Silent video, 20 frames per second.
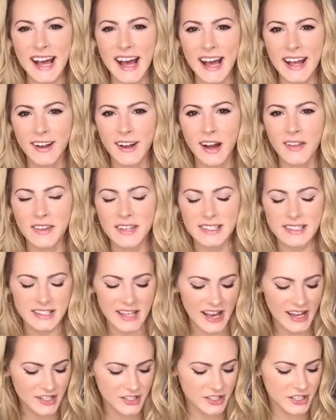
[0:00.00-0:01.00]
I got these
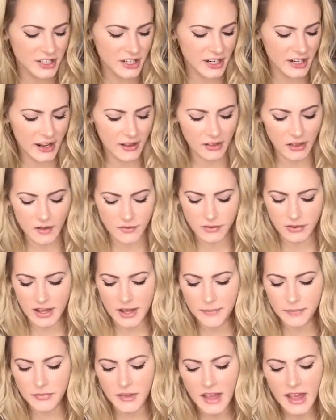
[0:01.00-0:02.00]
last year and I love
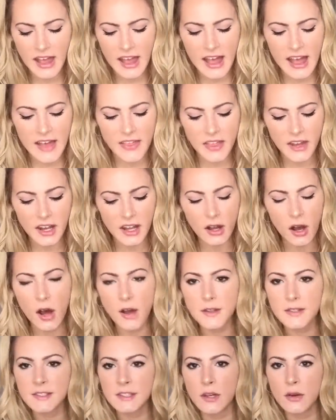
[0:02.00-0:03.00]
them. And then I
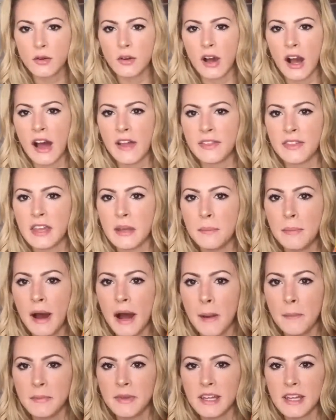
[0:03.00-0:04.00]
also got the
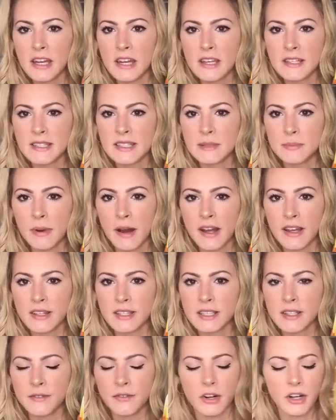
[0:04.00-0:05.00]
pumpkin
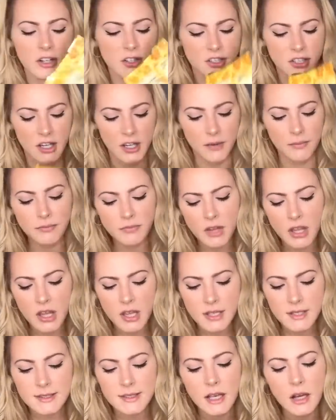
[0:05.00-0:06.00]
spice version.
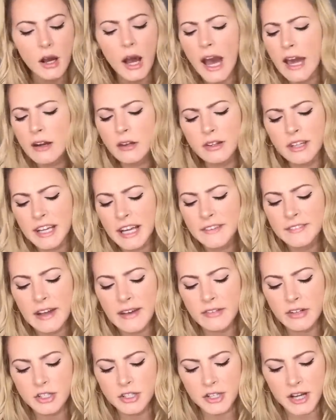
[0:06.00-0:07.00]
So I don't think I've
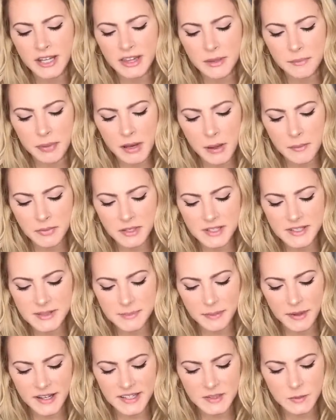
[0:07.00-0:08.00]
ever tried the pumpkin
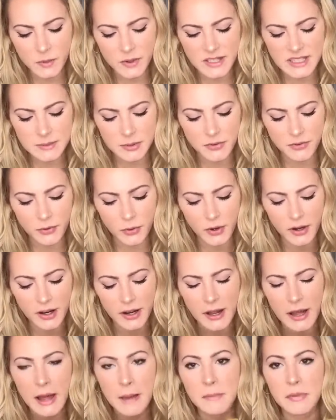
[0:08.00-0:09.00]
spice ones
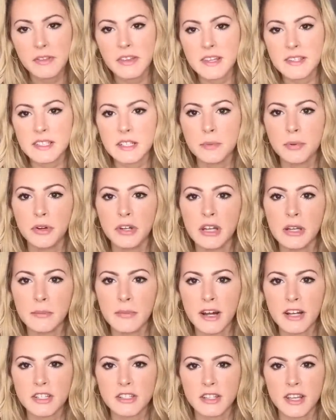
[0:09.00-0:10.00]
before, but these are pretty
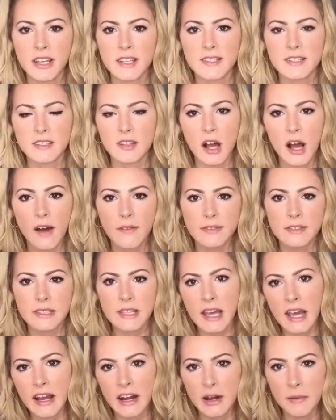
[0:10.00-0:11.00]
much like
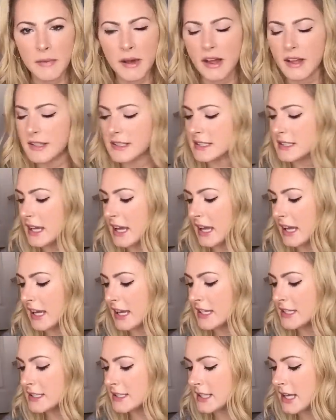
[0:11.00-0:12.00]
soft caramels
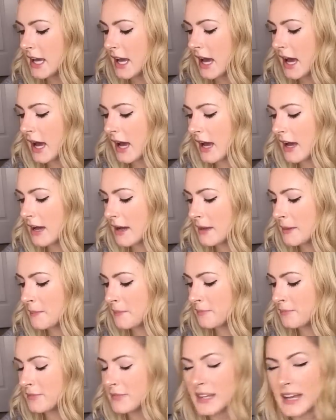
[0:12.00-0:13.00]
and
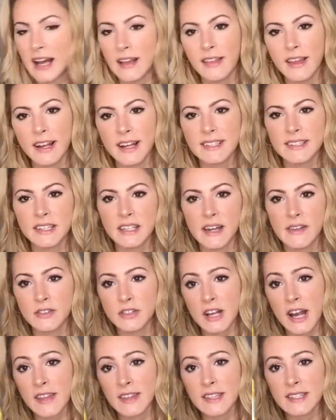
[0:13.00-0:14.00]
um, yeah, like I said, I've
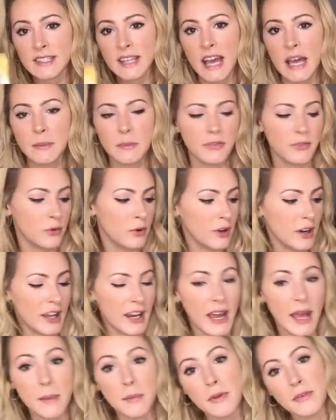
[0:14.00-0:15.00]
tried this kind before
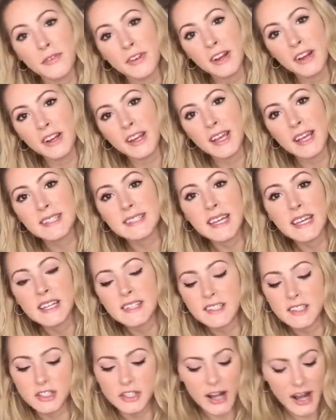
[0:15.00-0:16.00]
and I am very
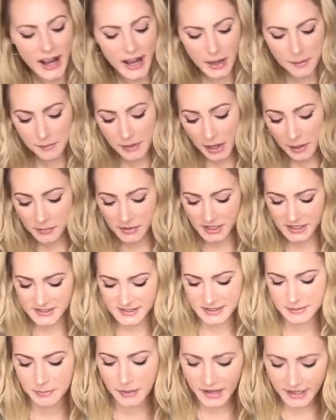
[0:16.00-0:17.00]
excited to try pumpkin
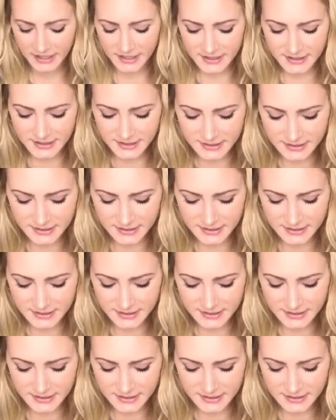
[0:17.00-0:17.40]
spice.